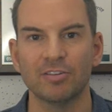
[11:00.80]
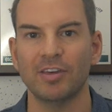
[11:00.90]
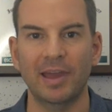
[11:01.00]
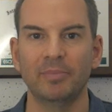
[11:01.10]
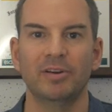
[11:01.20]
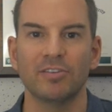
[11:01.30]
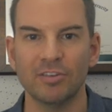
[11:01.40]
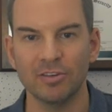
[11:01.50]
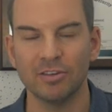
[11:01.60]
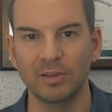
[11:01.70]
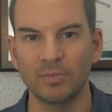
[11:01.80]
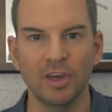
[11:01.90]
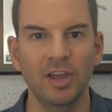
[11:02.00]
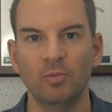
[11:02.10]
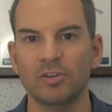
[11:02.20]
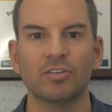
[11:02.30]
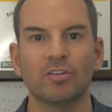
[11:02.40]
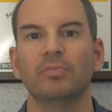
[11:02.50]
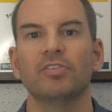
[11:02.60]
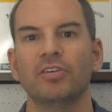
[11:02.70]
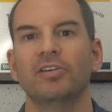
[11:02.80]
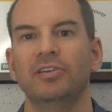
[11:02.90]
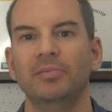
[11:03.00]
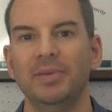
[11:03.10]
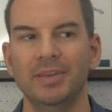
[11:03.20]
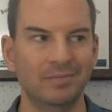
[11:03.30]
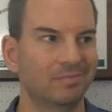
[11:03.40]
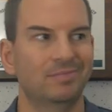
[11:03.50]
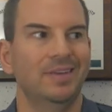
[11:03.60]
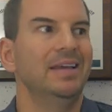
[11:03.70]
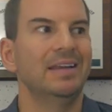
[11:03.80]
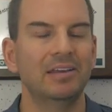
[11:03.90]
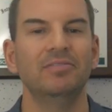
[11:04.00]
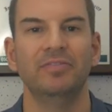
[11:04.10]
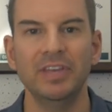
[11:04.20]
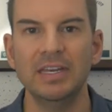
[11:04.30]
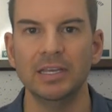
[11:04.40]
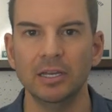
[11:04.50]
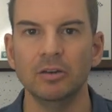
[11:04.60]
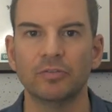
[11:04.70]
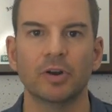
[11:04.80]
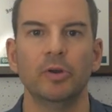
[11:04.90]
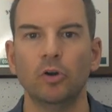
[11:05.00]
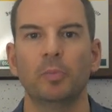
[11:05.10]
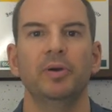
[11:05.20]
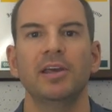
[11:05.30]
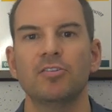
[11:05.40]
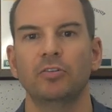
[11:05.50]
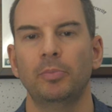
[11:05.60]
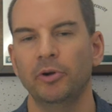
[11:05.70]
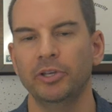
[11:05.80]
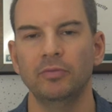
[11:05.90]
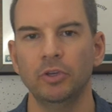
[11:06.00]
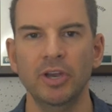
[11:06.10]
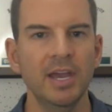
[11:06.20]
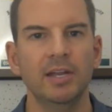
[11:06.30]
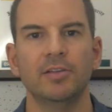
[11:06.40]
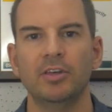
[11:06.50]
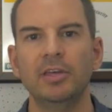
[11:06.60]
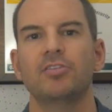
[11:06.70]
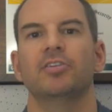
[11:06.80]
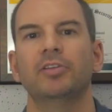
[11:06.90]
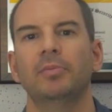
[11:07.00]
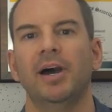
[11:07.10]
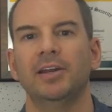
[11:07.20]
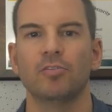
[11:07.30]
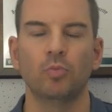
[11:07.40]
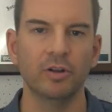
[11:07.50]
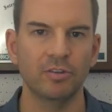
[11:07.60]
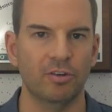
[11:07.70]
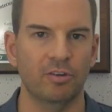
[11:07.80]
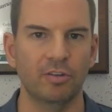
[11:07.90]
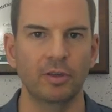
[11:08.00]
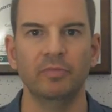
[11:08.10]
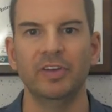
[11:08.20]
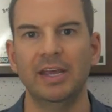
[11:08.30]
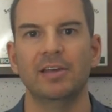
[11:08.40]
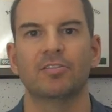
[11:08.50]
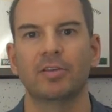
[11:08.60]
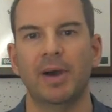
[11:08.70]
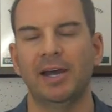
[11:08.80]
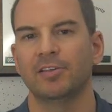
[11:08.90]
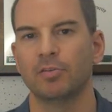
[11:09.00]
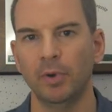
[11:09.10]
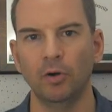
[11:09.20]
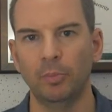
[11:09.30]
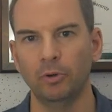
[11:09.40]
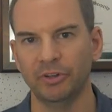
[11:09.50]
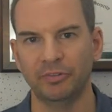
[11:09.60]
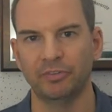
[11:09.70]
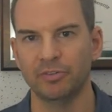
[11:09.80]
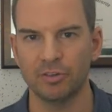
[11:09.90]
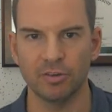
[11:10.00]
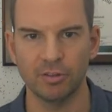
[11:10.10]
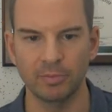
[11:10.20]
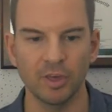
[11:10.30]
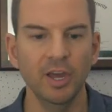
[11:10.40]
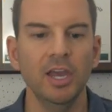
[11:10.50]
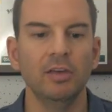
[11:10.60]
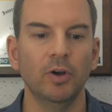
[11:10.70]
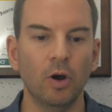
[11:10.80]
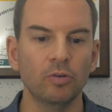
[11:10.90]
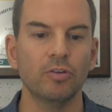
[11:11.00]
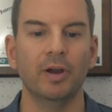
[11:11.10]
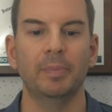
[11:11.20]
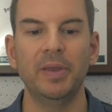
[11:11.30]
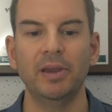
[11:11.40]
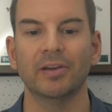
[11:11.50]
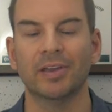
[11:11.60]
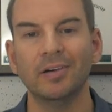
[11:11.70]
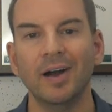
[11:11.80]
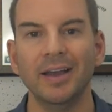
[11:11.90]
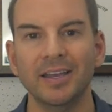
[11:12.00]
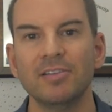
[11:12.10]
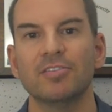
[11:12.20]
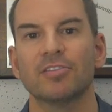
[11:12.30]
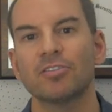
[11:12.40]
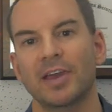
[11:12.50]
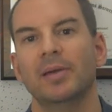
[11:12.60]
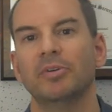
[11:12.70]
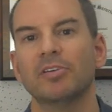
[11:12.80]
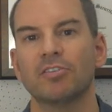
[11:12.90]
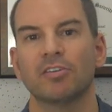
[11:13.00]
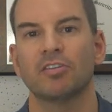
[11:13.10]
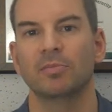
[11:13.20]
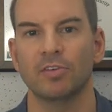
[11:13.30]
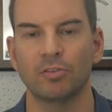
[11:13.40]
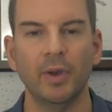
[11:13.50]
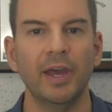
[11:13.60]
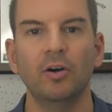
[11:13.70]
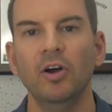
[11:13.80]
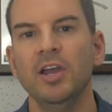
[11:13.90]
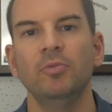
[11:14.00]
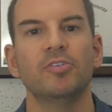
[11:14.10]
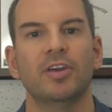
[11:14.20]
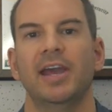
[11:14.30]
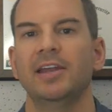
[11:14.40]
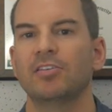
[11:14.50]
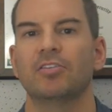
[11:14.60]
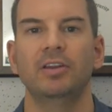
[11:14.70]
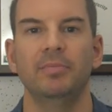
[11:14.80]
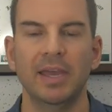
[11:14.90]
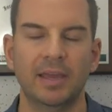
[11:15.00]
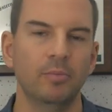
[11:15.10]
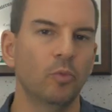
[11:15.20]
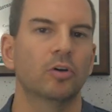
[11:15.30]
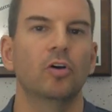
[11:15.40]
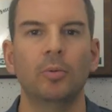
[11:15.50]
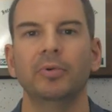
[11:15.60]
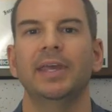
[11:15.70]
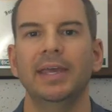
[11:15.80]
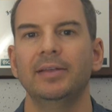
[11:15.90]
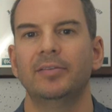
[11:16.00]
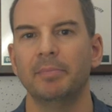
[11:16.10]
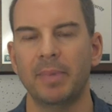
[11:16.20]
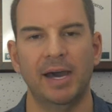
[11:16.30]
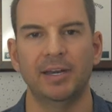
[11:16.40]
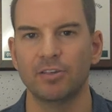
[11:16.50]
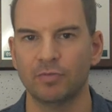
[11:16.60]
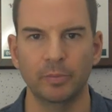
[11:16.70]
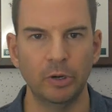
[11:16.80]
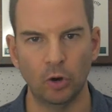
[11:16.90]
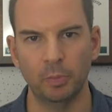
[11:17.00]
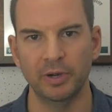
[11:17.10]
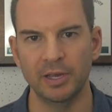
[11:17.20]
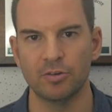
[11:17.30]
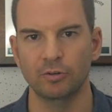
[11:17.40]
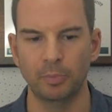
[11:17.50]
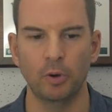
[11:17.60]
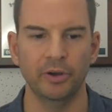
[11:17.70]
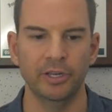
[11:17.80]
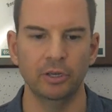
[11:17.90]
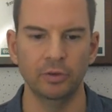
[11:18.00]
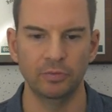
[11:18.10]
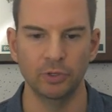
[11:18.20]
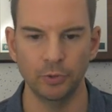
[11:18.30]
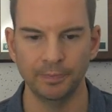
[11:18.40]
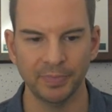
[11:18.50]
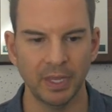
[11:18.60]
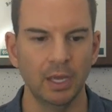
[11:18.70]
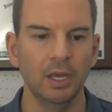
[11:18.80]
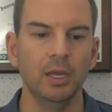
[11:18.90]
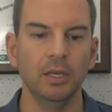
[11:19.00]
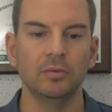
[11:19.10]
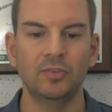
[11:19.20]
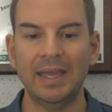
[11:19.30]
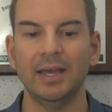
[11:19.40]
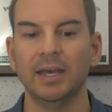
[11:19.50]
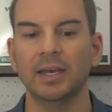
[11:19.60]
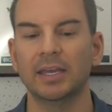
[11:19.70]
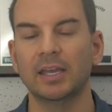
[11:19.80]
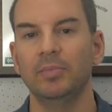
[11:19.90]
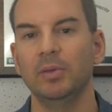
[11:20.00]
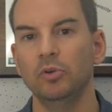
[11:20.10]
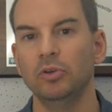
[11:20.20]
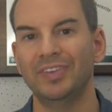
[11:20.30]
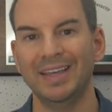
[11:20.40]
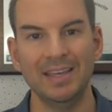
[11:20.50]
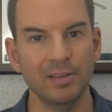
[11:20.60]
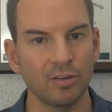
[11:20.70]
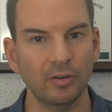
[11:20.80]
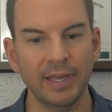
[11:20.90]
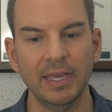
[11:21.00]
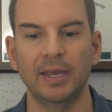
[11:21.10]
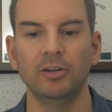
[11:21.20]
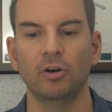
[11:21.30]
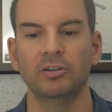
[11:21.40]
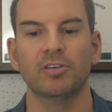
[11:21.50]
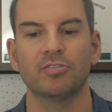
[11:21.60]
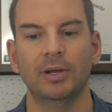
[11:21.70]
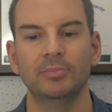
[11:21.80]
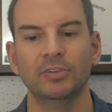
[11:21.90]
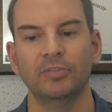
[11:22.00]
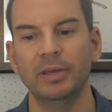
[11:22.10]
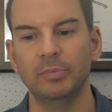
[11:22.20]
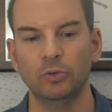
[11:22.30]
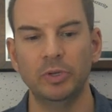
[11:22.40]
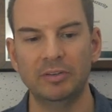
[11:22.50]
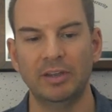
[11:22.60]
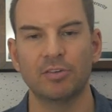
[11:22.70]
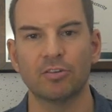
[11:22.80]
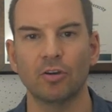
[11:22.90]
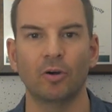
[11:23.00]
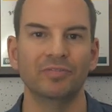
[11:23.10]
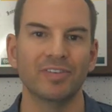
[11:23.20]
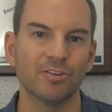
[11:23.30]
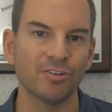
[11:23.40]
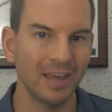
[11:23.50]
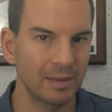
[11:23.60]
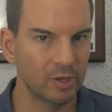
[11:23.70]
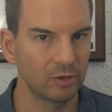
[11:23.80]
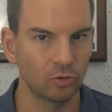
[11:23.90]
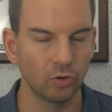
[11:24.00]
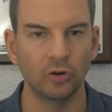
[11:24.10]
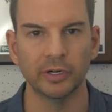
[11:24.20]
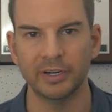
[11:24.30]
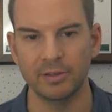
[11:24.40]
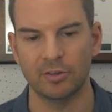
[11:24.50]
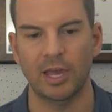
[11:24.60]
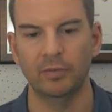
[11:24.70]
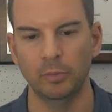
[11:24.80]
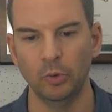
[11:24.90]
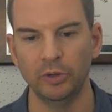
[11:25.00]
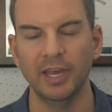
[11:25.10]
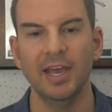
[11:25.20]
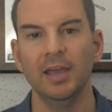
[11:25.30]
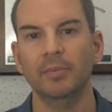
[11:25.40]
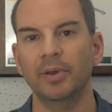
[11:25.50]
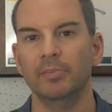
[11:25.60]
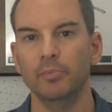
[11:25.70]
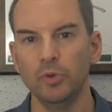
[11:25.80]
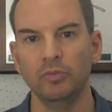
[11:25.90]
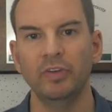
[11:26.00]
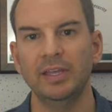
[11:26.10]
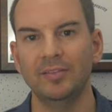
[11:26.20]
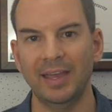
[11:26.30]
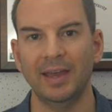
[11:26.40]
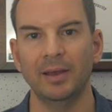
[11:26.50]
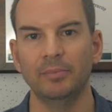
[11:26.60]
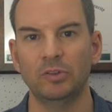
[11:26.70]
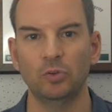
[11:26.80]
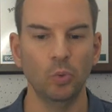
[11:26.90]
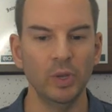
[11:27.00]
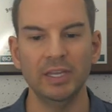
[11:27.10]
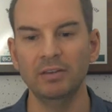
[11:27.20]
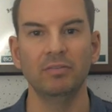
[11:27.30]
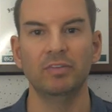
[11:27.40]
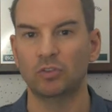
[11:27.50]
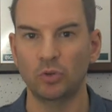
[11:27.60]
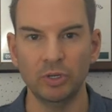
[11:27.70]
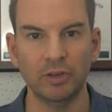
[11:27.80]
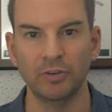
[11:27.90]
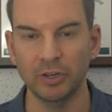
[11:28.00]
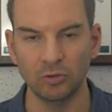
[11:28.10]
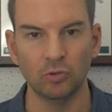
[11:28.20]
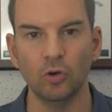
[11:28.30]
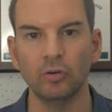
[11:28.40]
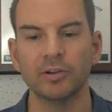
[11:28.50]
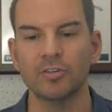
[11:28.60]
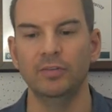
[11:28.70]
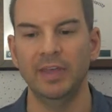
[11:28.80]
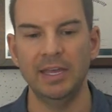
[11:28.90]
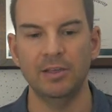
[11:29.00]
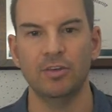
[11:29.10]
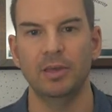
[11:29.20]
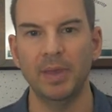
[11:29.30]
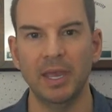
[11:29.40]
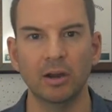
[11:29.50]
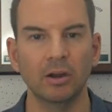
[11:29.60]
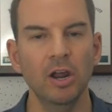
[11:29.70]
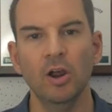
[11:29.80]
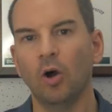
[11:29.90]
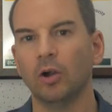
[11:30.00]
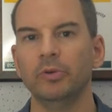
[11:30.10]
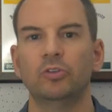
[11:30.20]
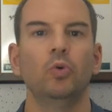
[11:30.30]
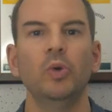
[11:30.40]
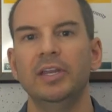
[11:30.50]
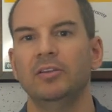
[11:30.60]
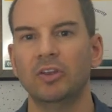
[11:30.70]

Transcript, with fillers: separate systems, which is obviously going to be inconvenient from an operational point of view. It's easier to manage one system than it is to manage multiple different systems. They also appear to clients as separate systems as well, which again is going to make it more complicated to manage from an operational point of view. Data can be moved easily and non-disruptively between disks on the same controller in 7 mode, but moving data between the two different controllers in the HA pair or between